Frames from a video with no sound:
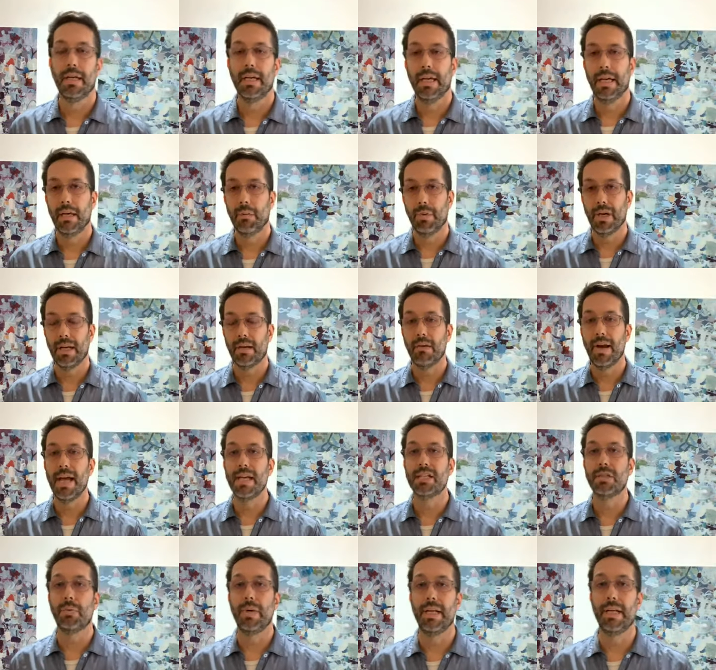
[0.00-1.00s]
And when I
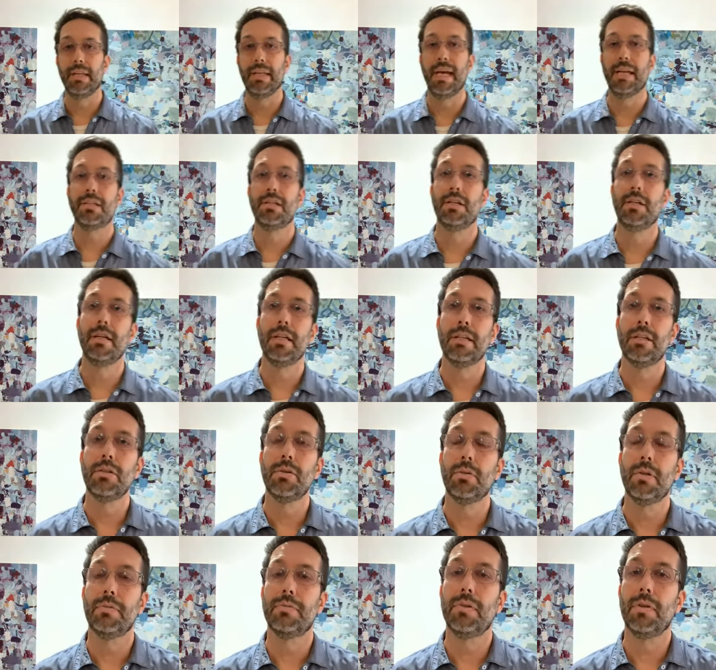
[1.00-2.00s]
graduated, that turned
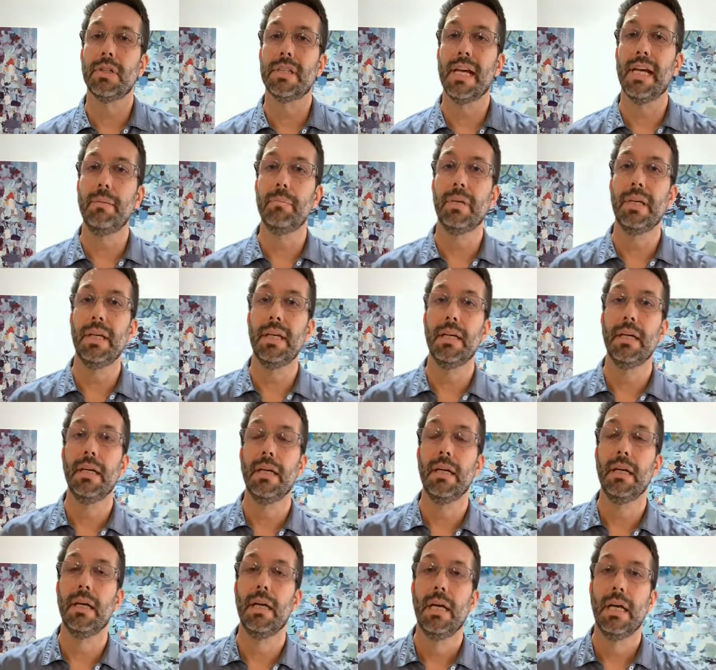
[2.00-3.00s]
into a full-time gig.
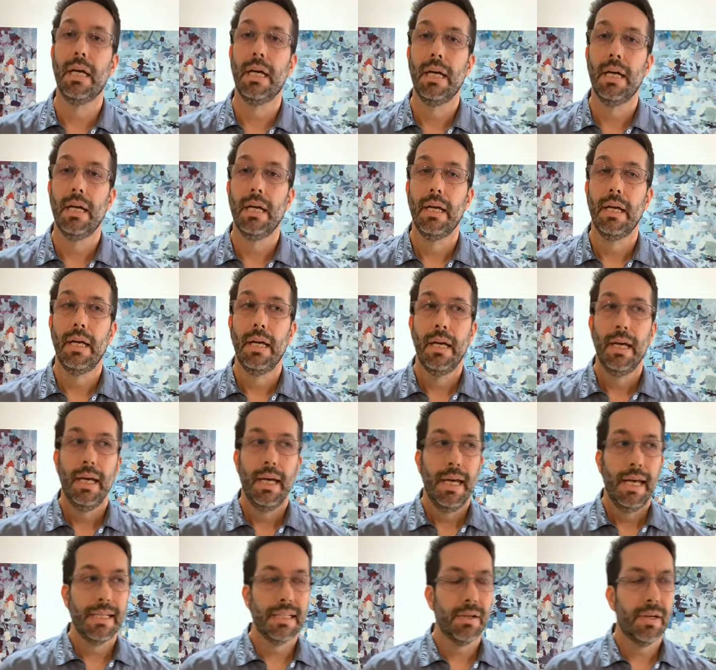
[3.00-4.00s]

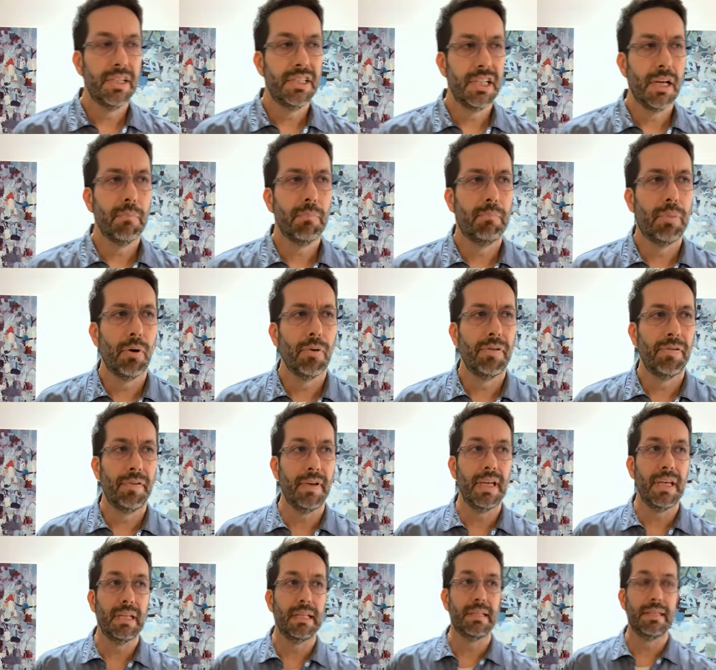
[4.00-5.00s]
And so I jumped both
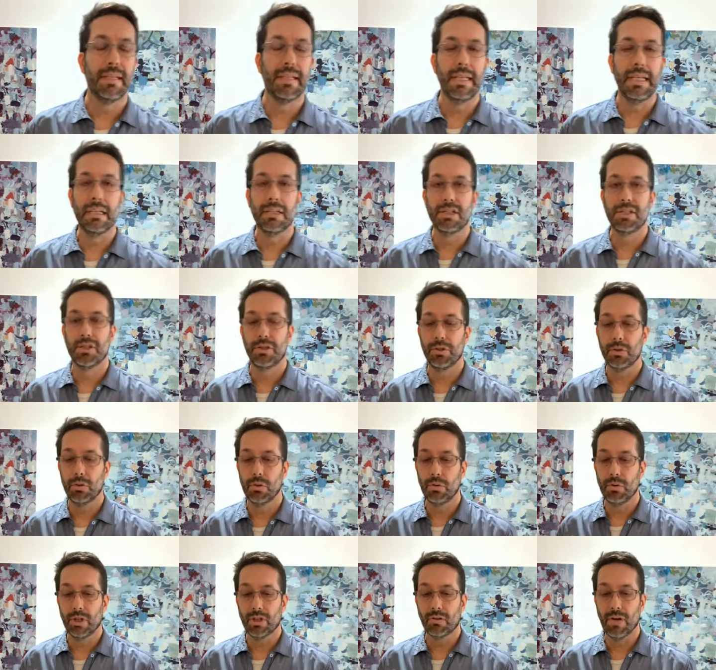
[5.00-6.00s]
feet
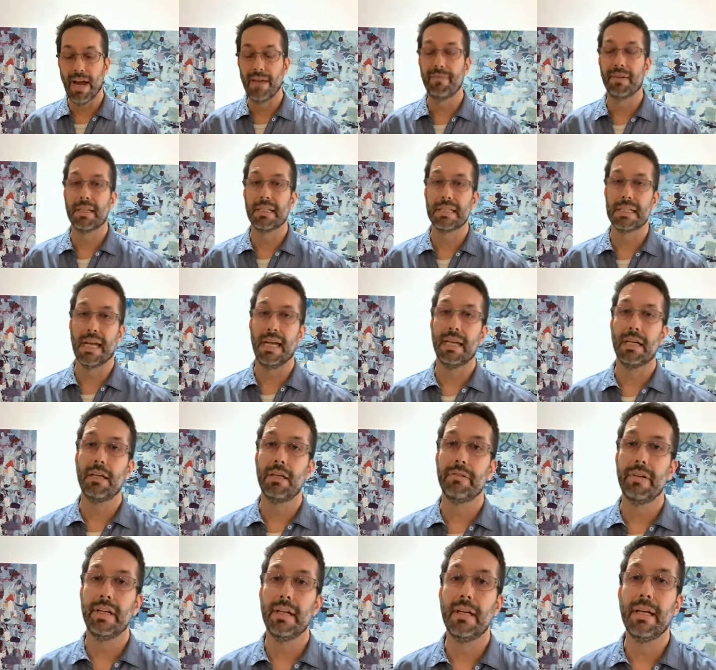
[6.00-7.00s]
into a graphic design
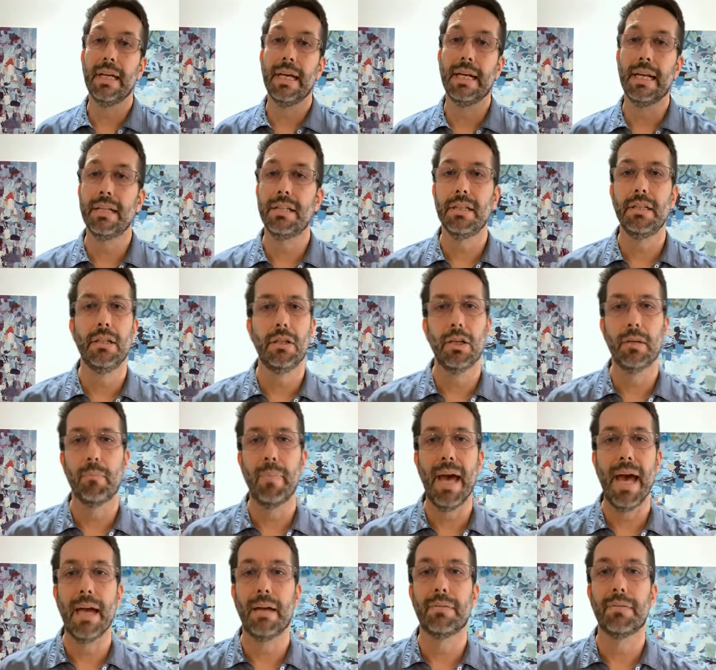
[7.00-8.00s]
career, and I didn't look
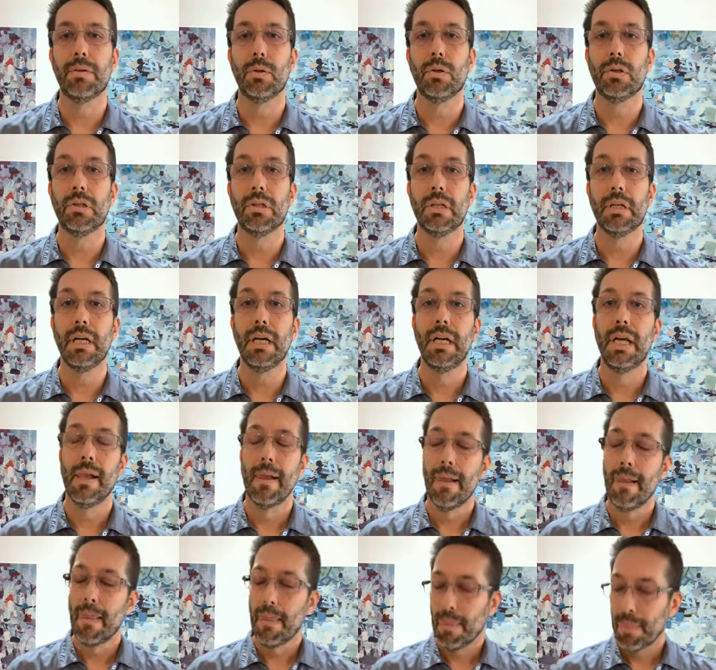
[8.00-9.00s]
back for
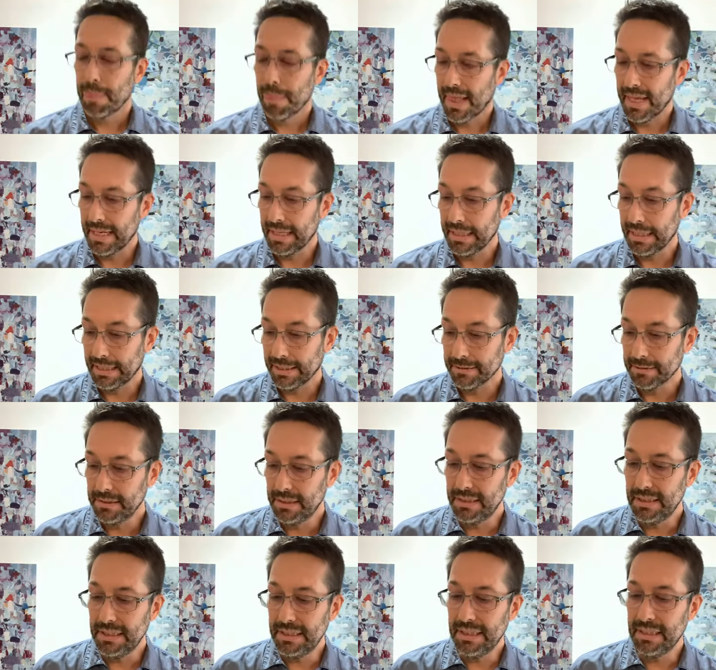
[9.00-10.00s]
a
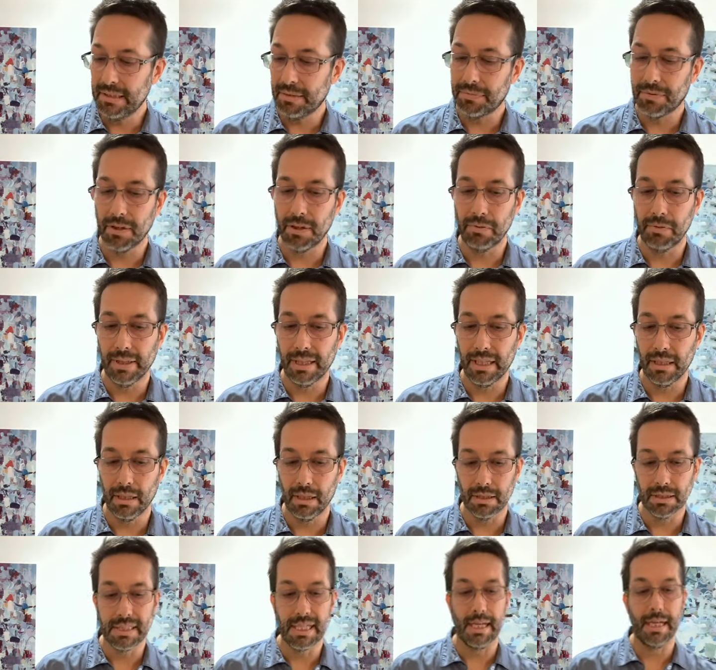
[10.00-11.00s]
really
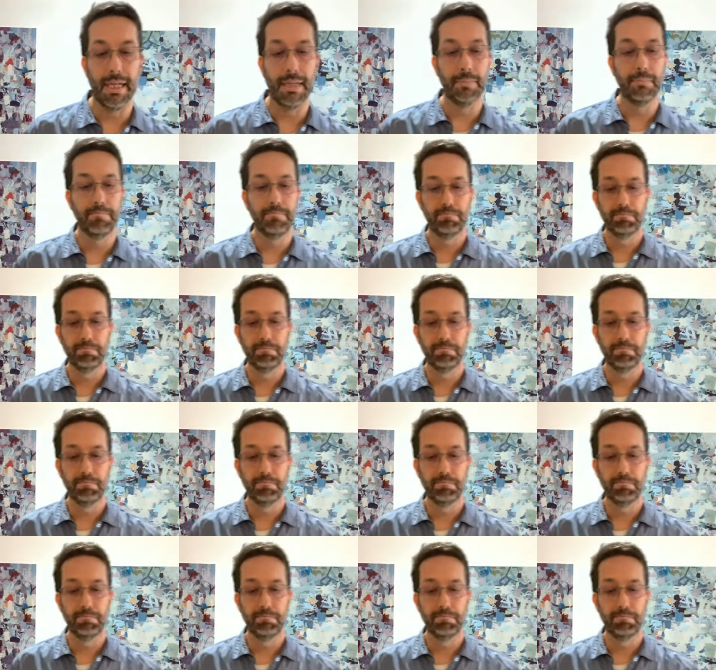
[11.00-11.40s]
long time.